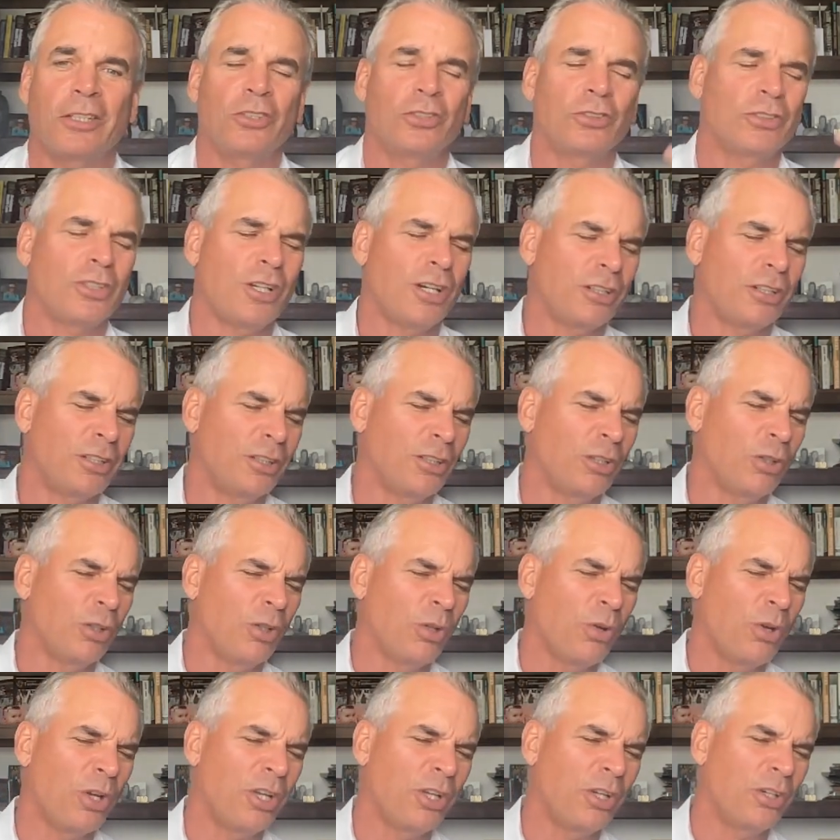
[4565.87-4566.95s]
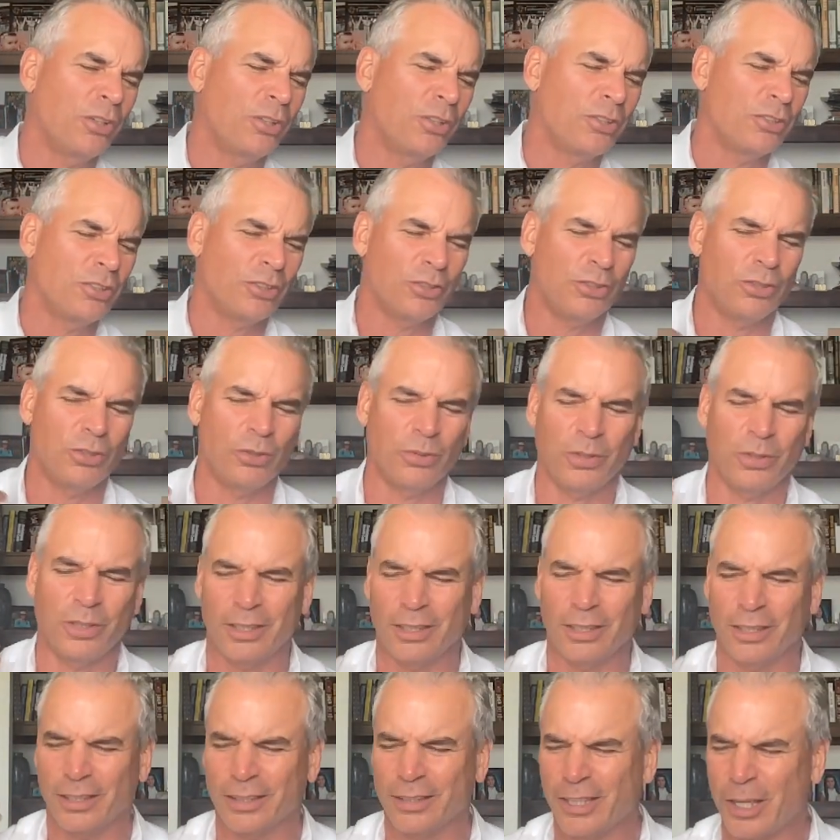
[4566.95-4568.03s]
You're lawyers, you're
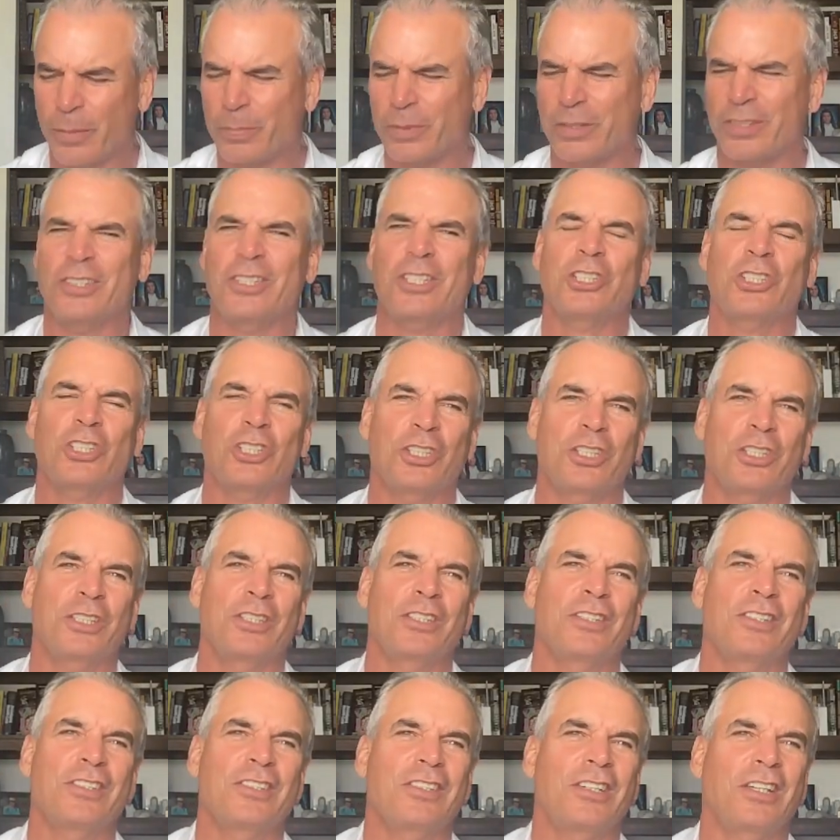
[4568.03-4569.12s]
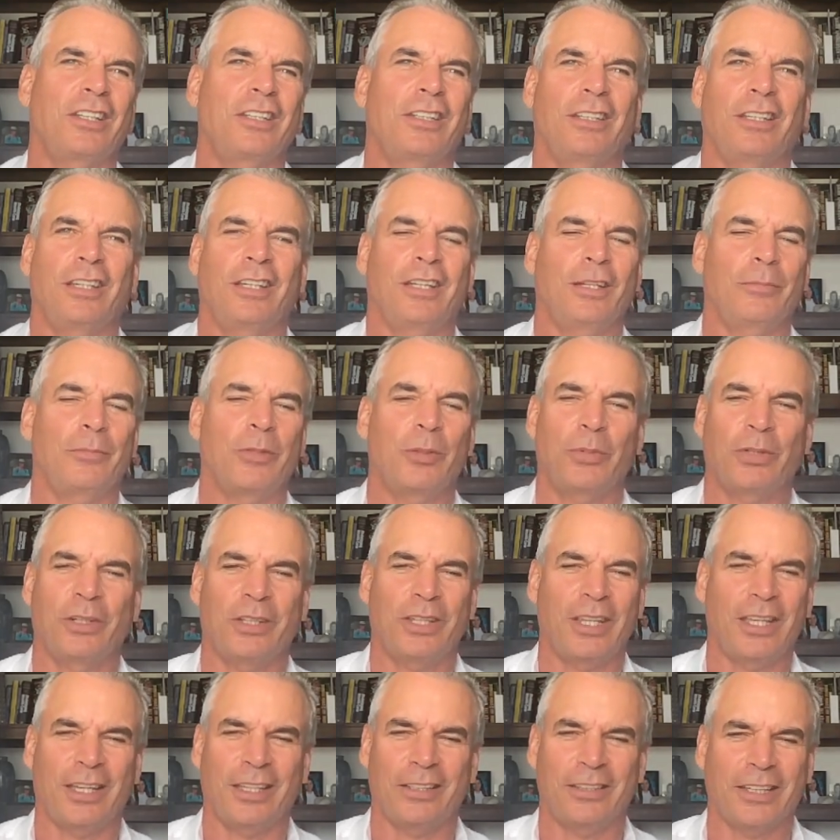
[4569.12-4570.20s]
doing uh, depositions, and uh, I remember
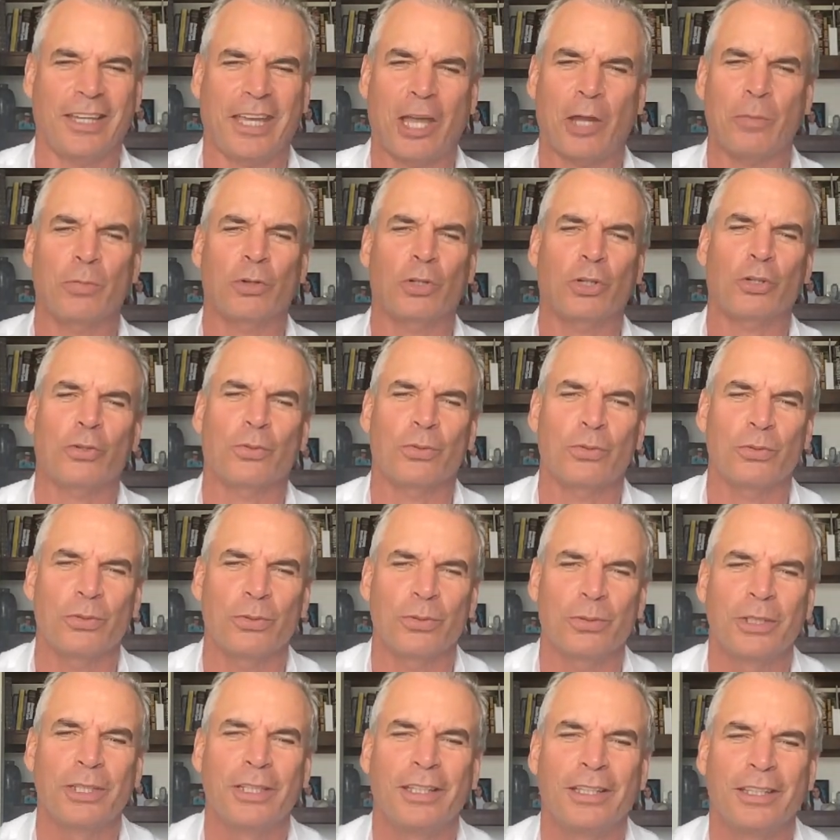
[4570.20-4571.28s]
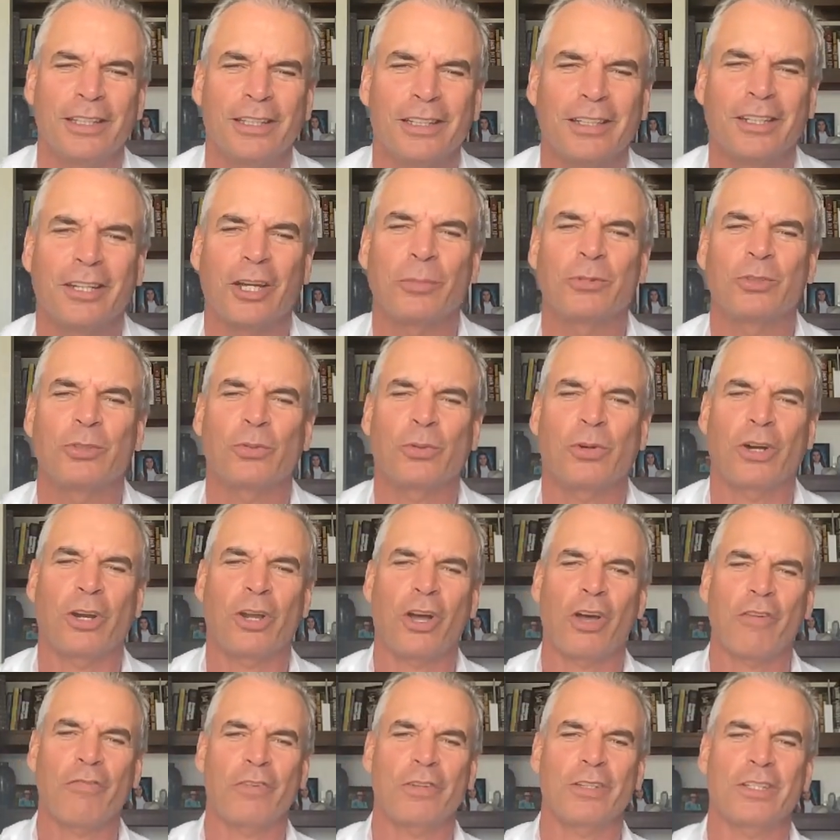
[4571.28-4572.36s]
they had the camera crew come to our
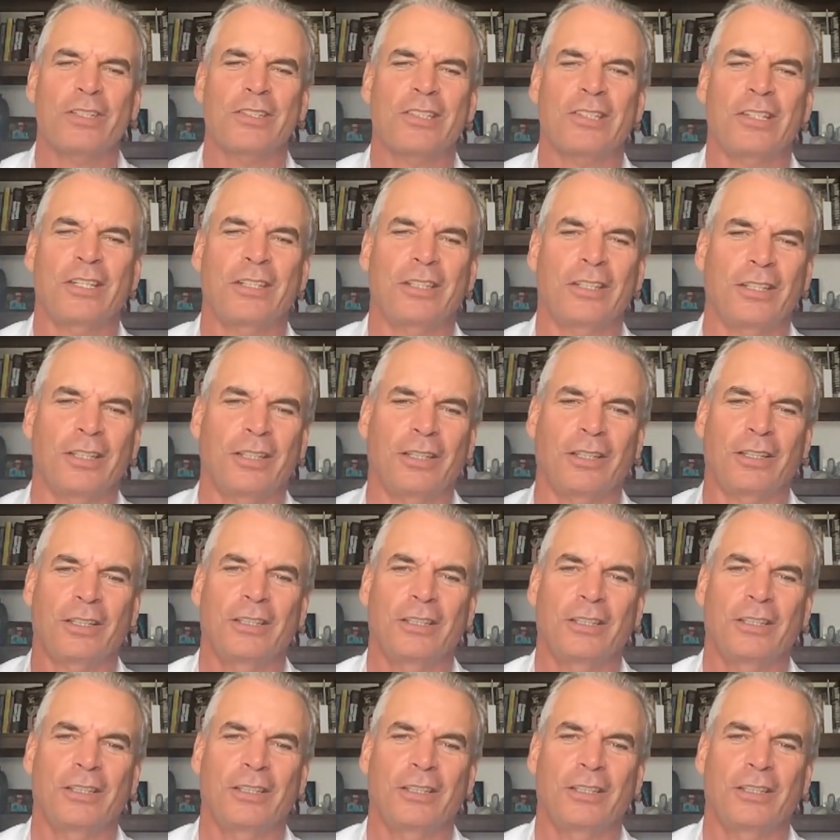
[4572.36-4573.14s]
office and uh,